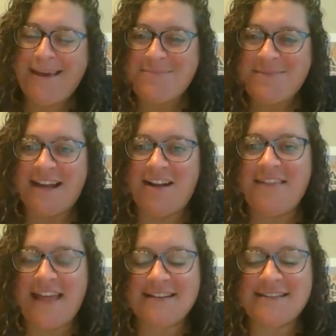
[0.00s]
I'm not on
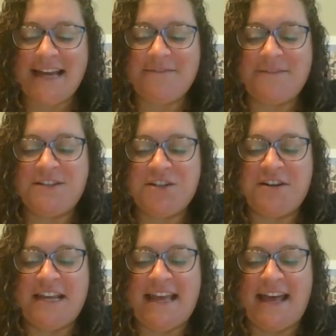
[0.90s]
that side of the
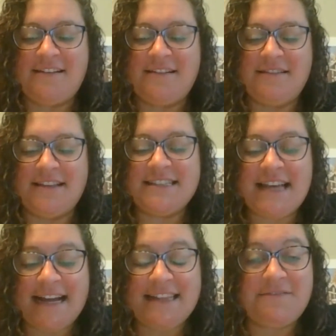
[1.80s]
journey yet, the
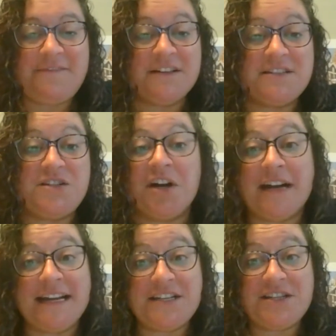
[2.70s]
side that feels
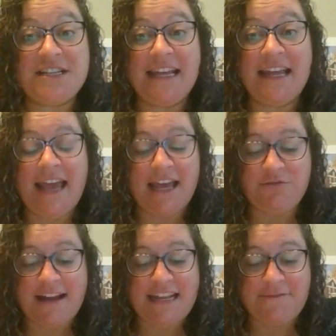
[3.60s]
nourished and
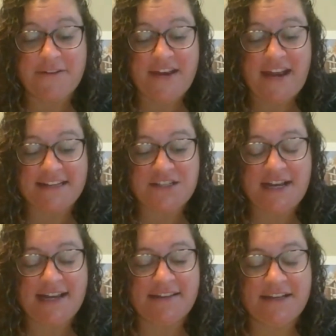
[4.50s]
ready for the next
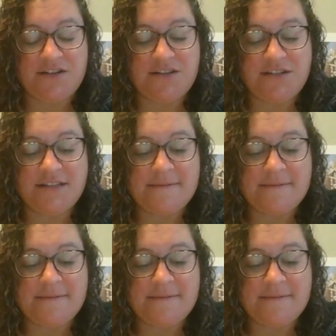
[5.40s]
challenge.